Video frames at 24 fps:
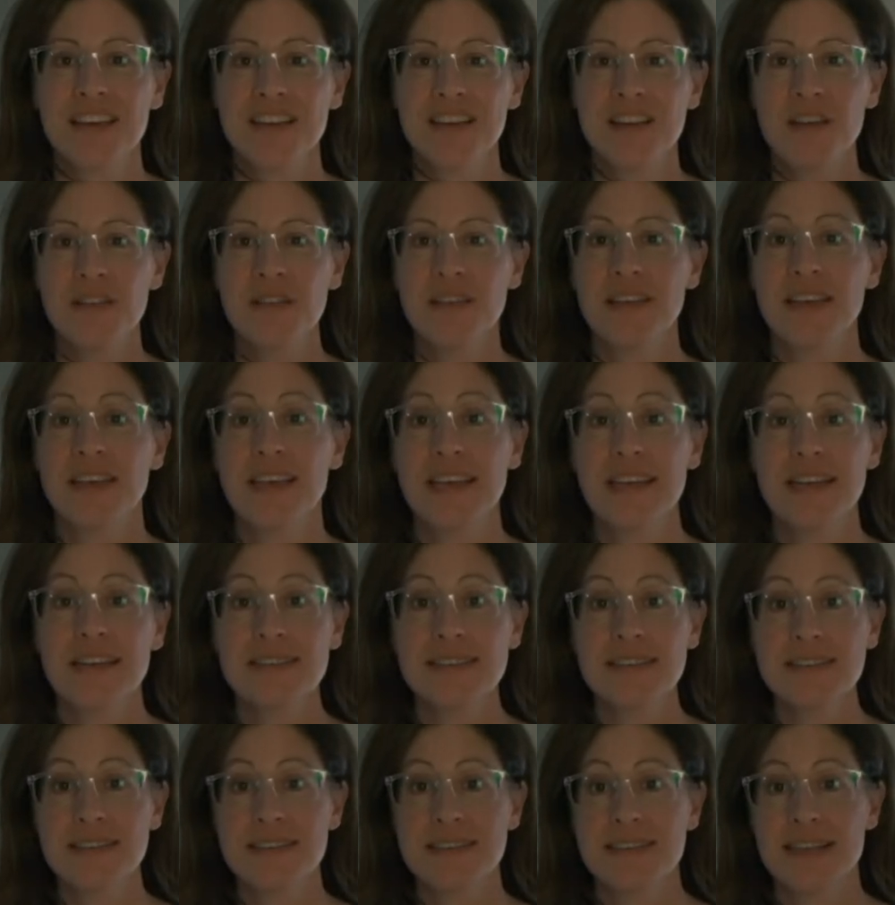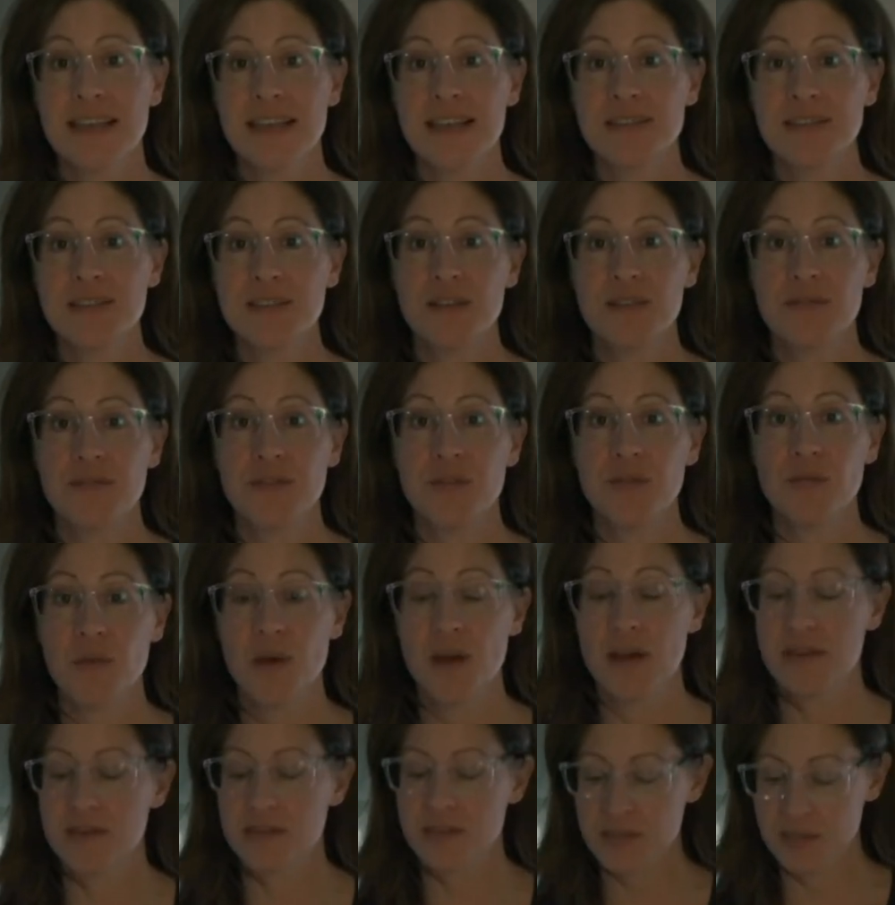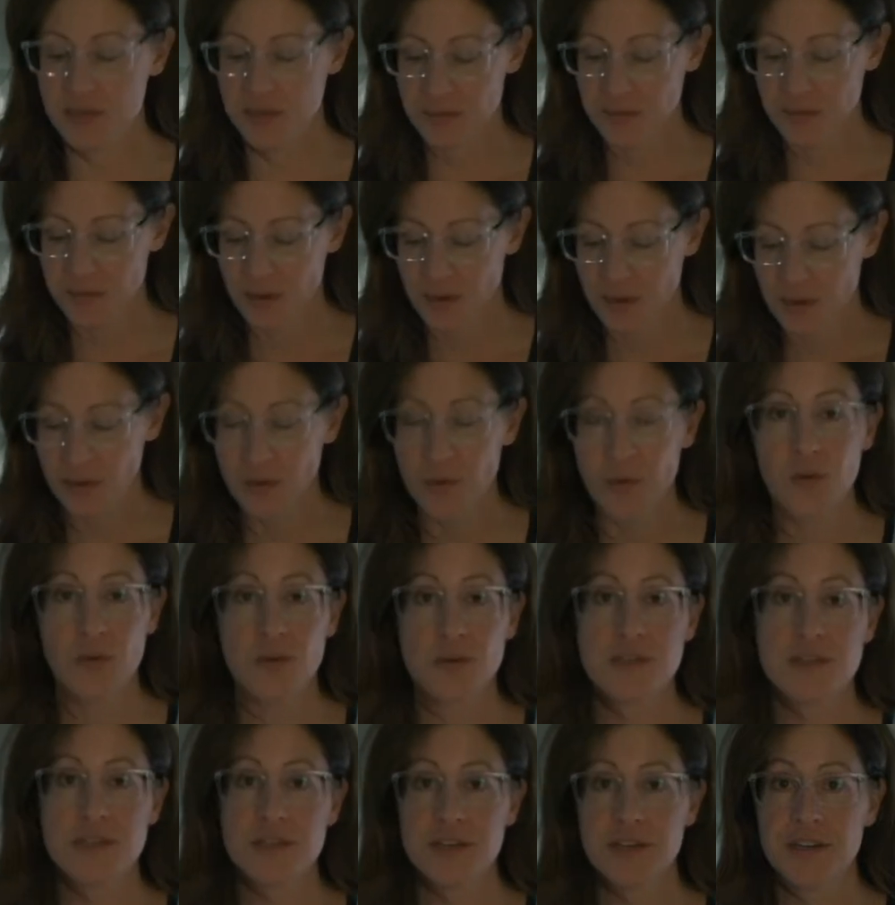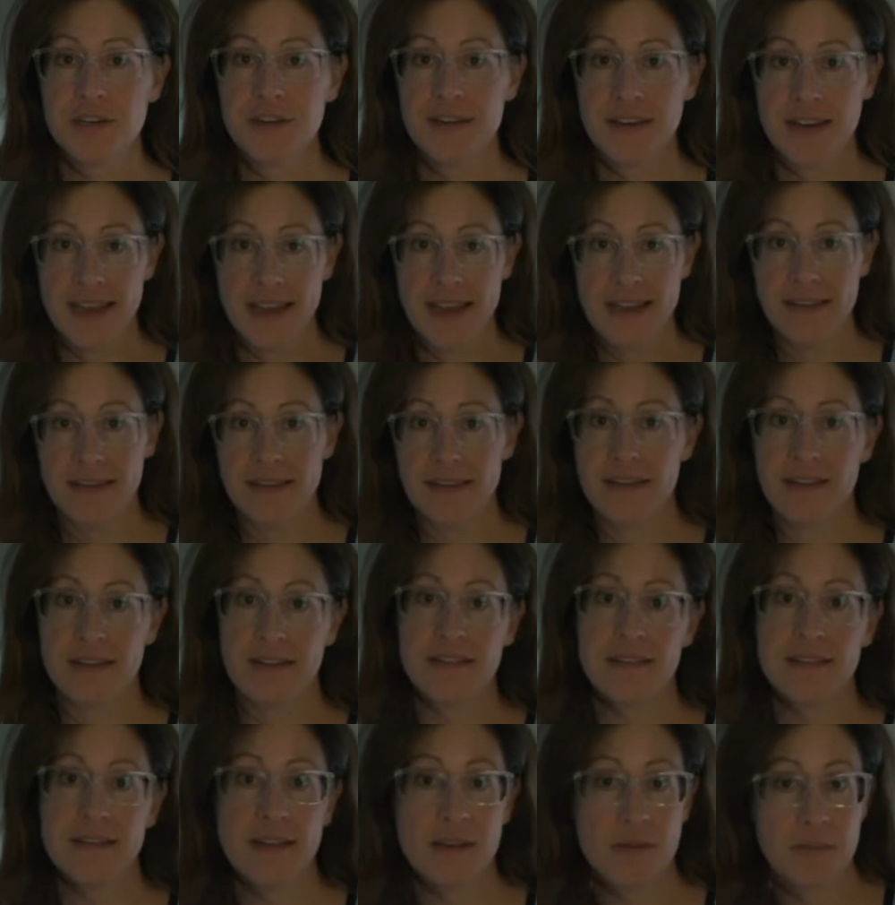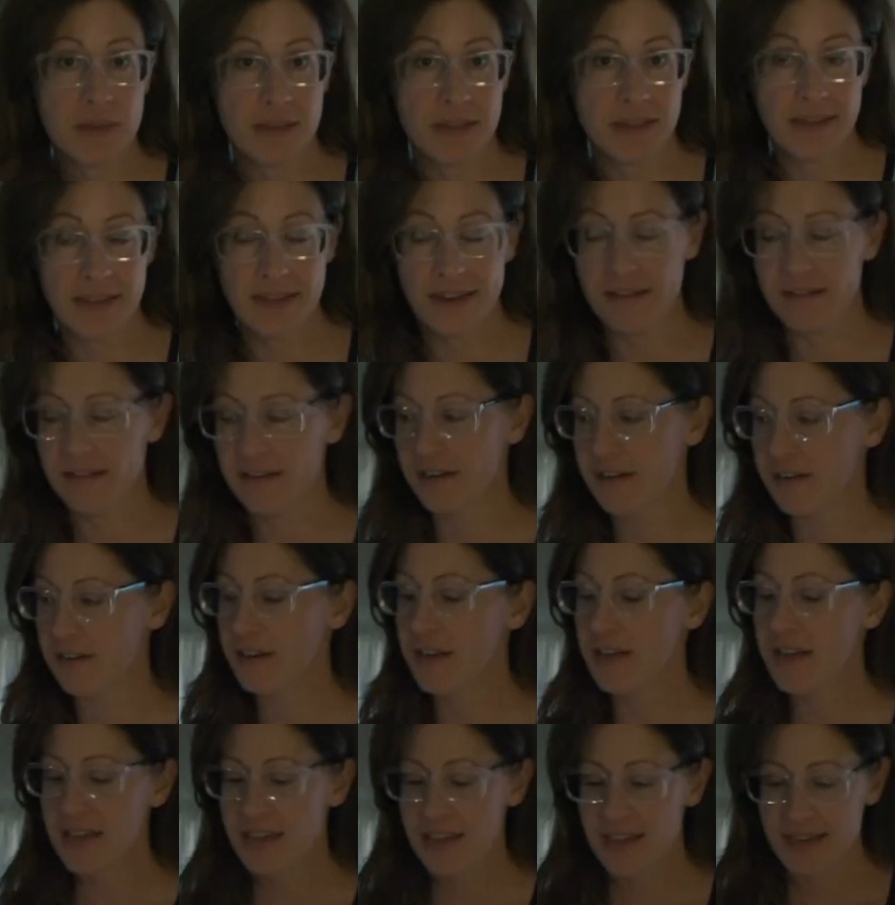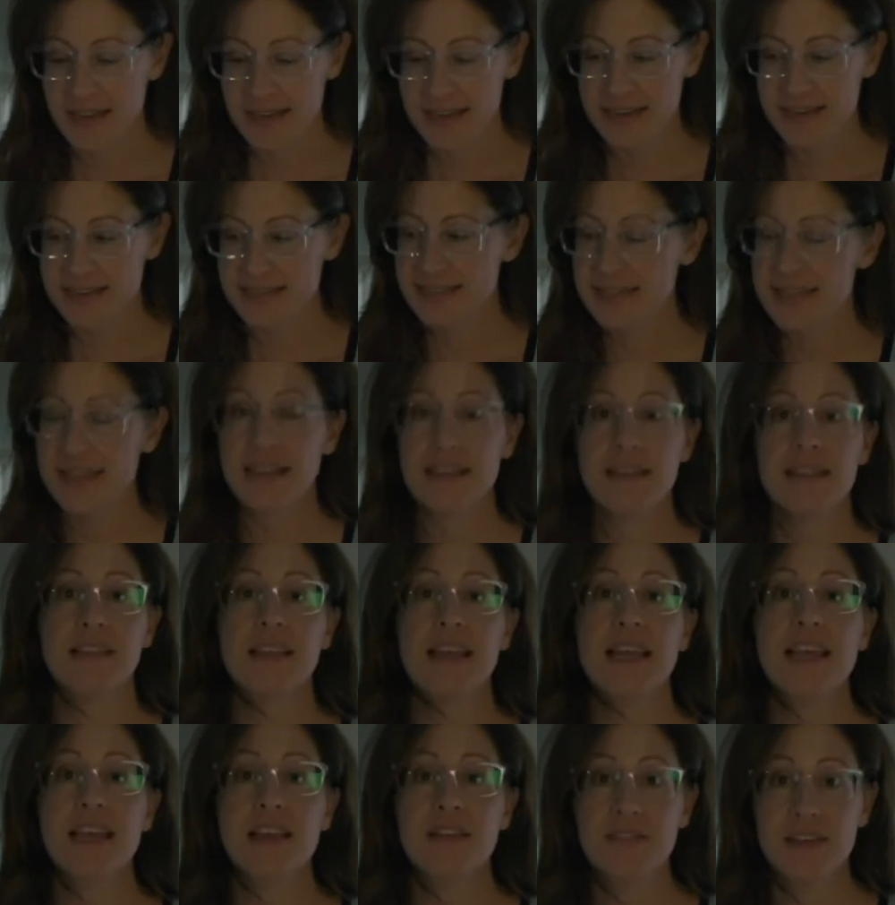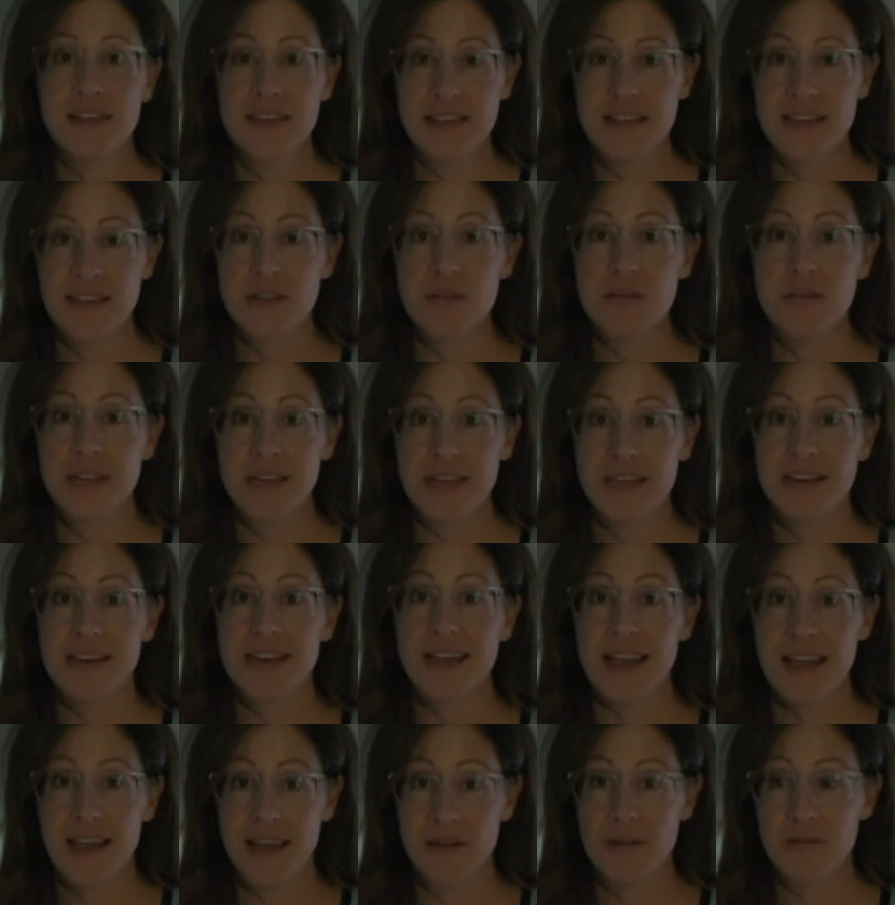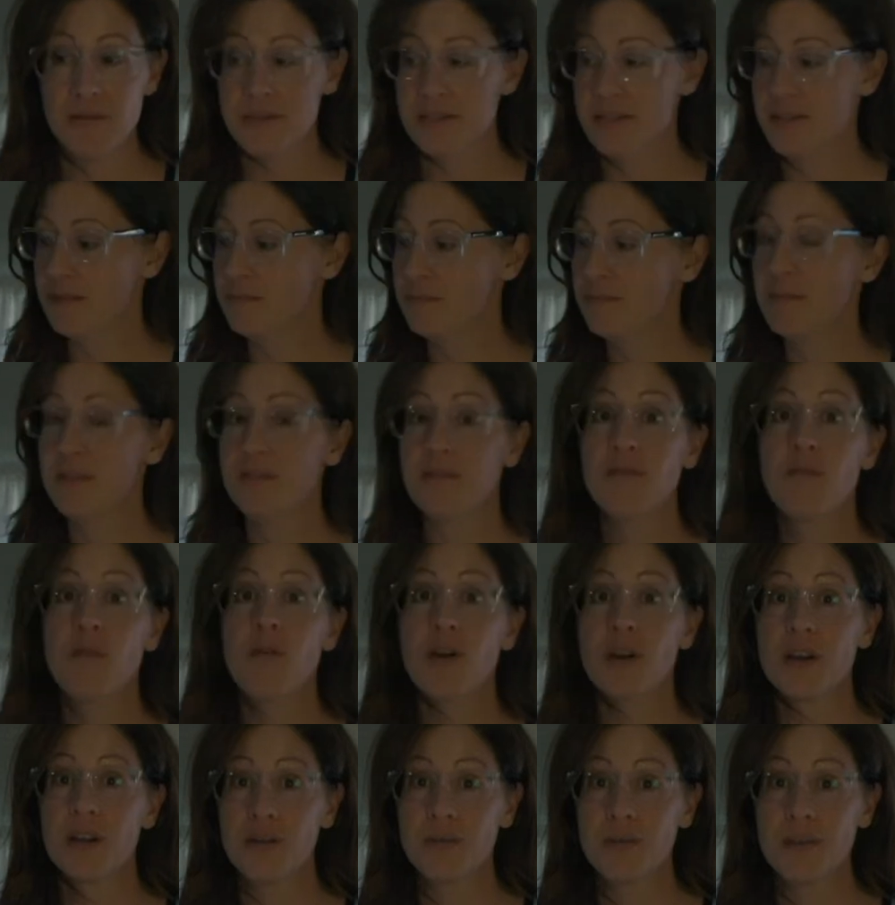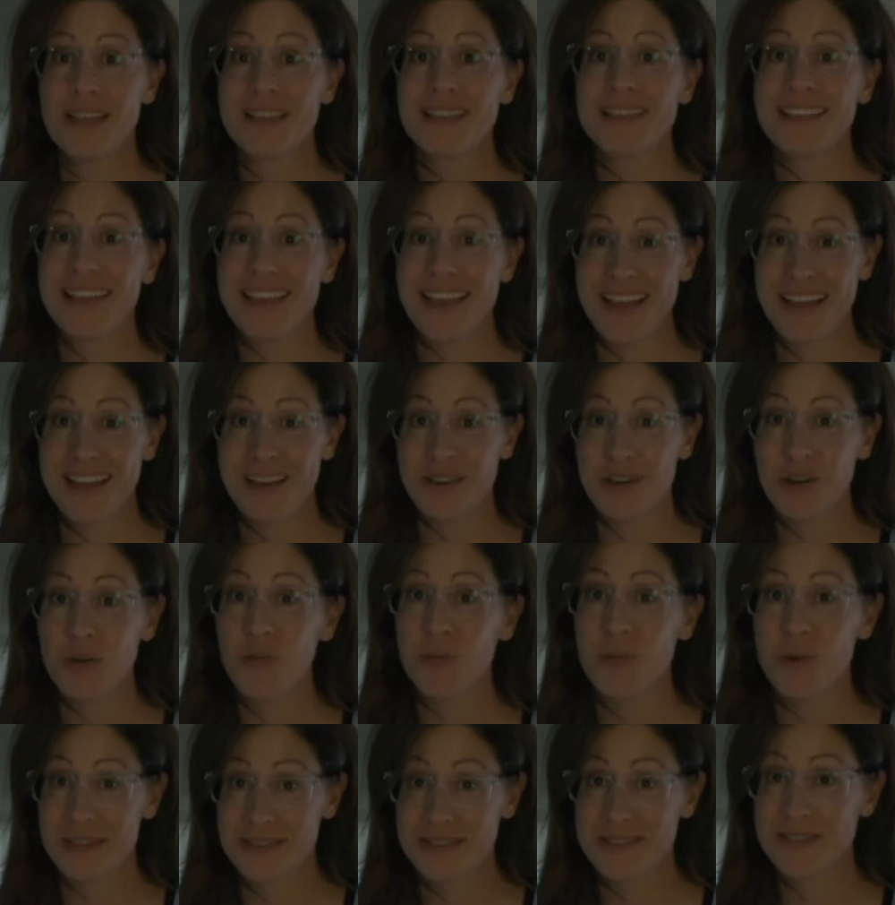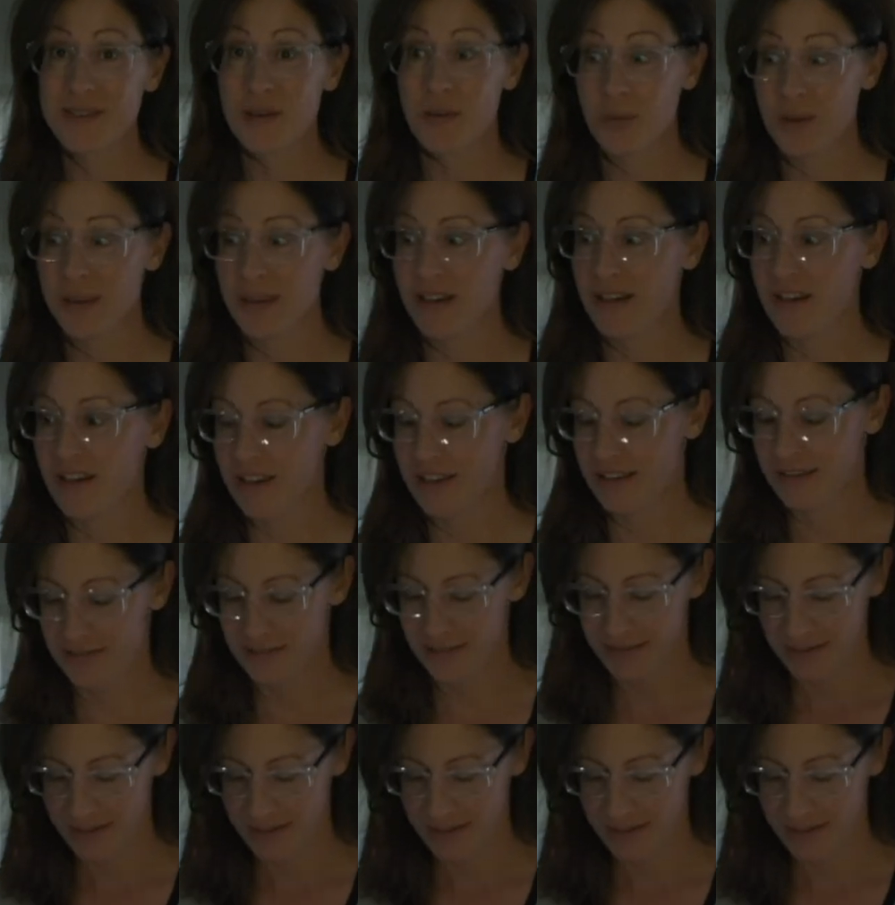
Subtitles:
Now, the key to success, if you want to holster your cat and get him in the carrier, is lay everything you need out before you let the cat know what's going on.